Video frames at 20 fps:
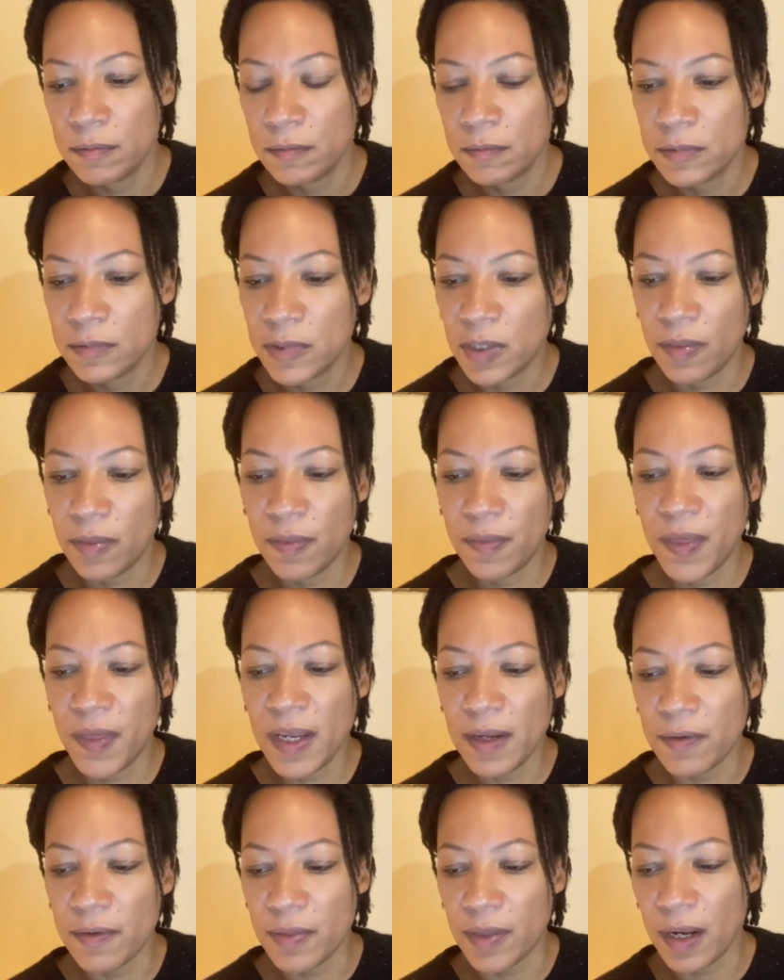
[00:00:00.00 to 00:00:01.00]
To
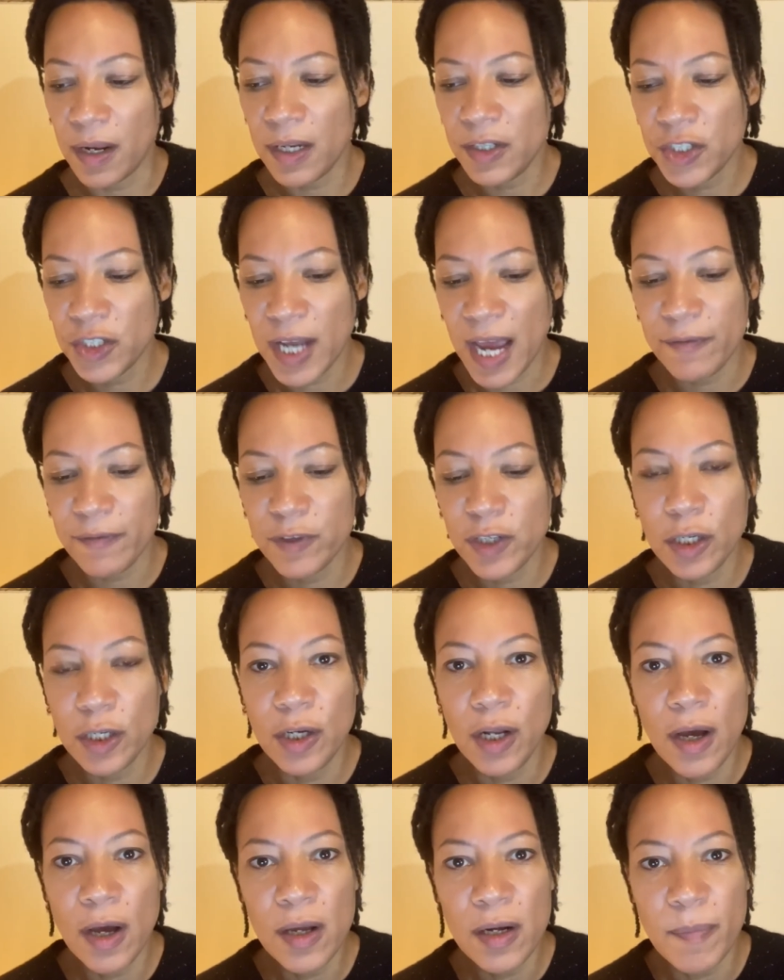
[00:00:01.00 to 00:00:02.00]
think that I should have to
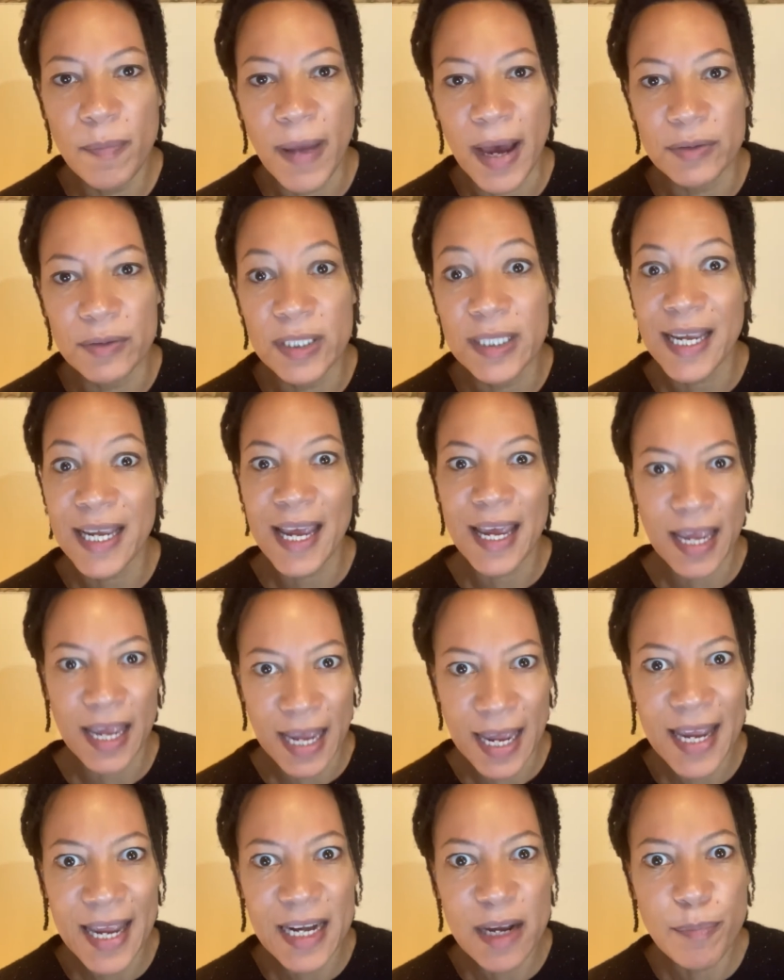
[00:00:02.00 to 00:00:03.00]
learn about it
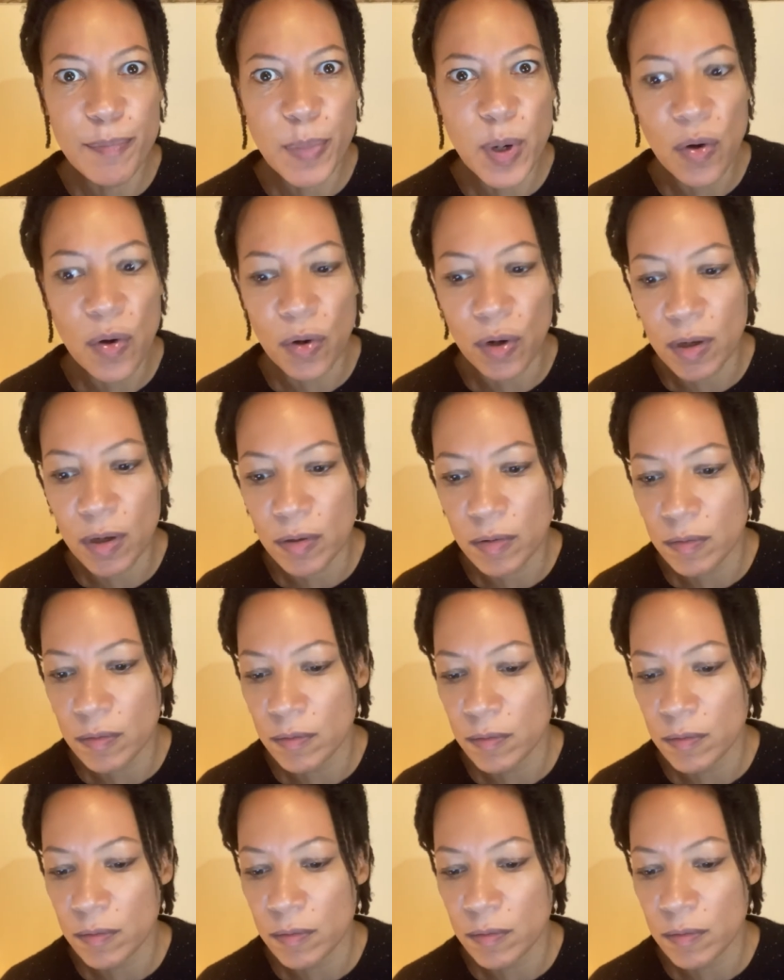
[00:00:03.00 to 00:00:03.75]
in a book.